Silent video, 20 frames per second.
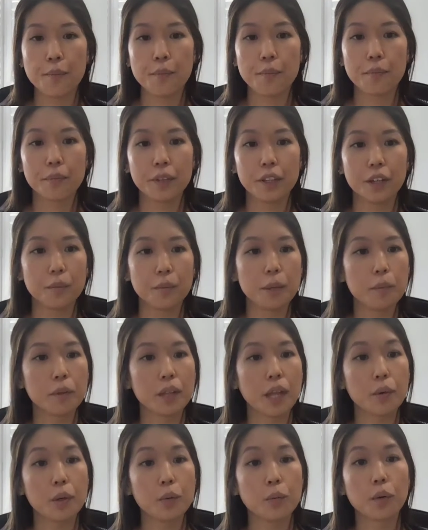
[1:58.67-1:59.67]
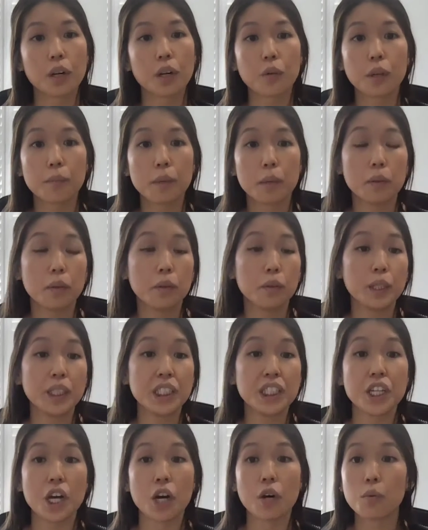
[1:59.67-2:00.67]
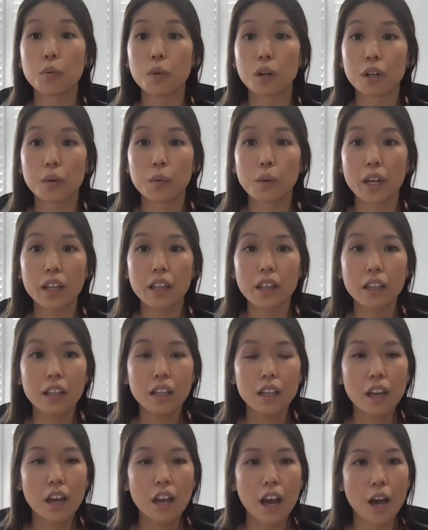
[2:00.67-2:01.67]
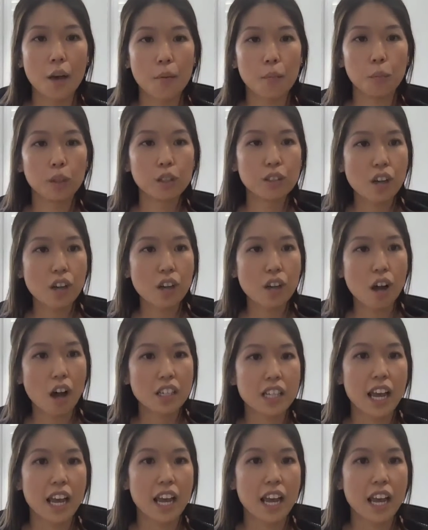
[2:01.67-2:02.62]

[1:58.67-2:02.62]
you know, people that we work with, people who we don't work with. We'll talk to